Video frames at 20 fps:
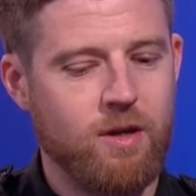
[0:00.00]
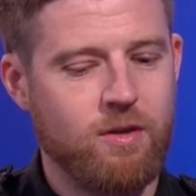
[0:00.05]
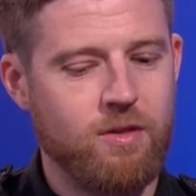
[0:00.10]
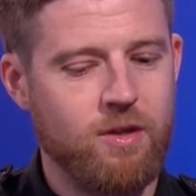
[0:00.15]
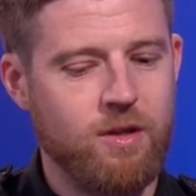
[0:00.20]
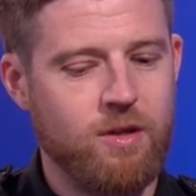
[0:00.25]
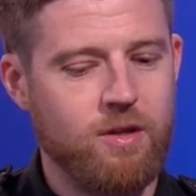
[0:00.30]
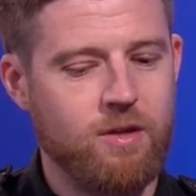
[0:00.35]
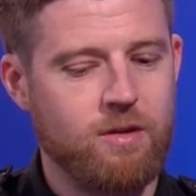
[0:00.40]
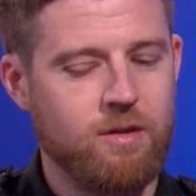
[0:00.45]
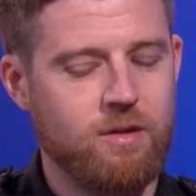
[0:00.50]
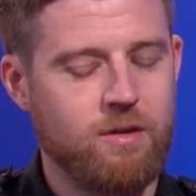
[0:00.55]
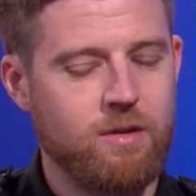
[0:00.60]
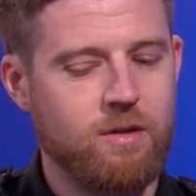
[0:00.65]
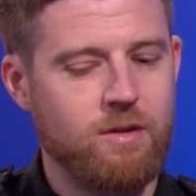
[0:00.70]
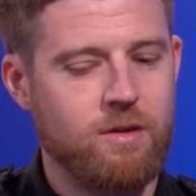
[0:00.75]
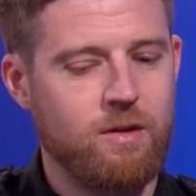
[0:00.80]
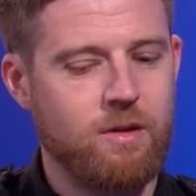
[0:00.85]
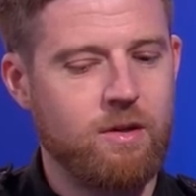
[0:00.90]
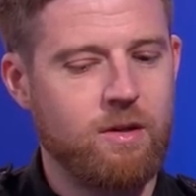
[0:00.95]
I think,
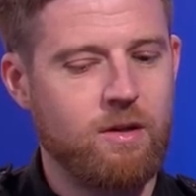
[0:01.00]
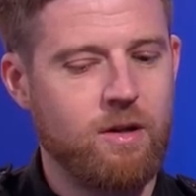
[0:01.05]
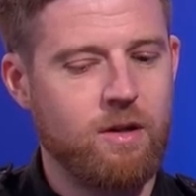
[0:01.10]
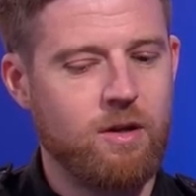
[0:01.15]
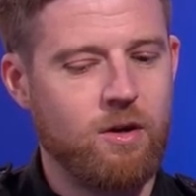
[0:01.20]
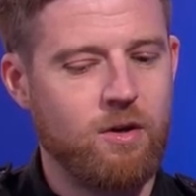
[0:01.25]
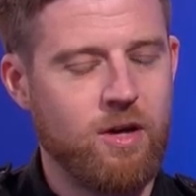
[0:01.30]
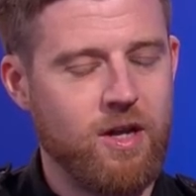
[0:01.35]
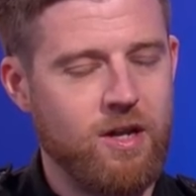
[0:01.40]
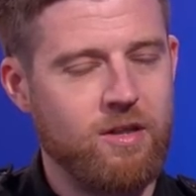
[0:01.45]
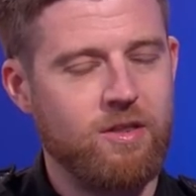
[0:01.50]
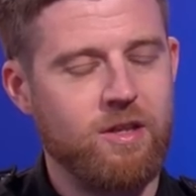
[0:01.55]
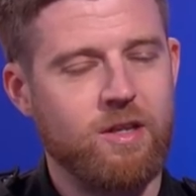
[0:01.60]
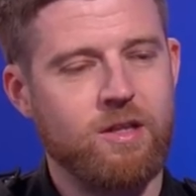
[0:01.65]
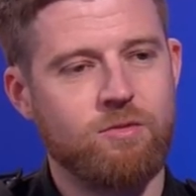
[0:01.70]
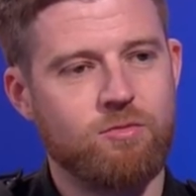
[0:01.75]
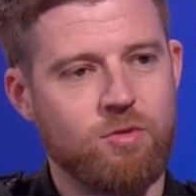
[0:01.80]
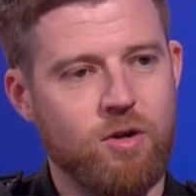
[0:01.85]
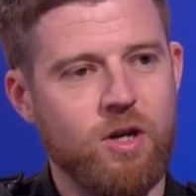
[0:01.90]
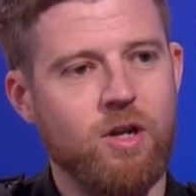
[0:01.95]
like anything,
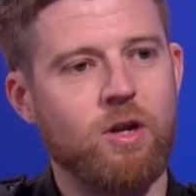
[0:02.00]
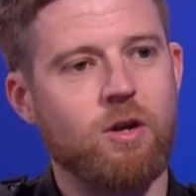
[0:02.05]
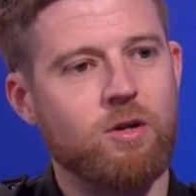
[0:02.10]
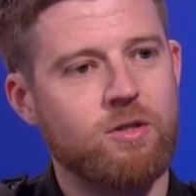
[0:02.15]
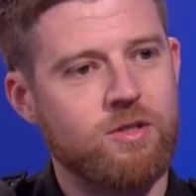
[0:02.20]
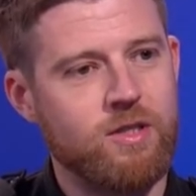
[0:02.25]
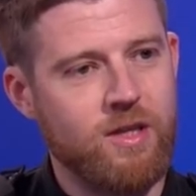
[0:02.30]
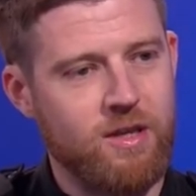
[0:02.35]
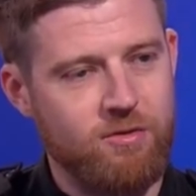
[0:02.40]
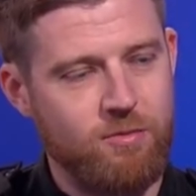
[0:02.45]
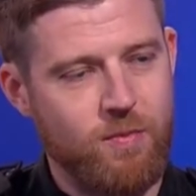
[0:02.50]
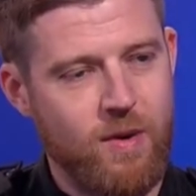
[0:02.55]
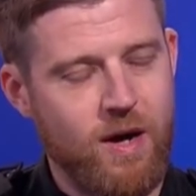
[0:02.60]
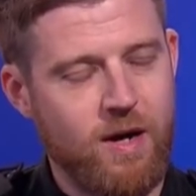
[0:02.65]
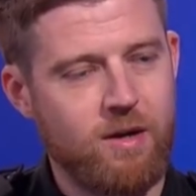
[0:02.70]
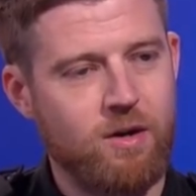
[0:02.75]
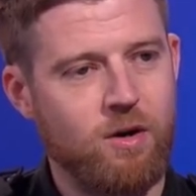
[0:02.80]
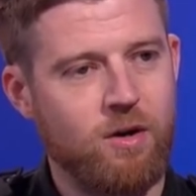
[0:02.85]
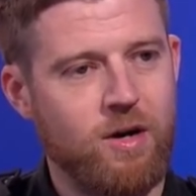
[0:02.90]
it's really nice to give back.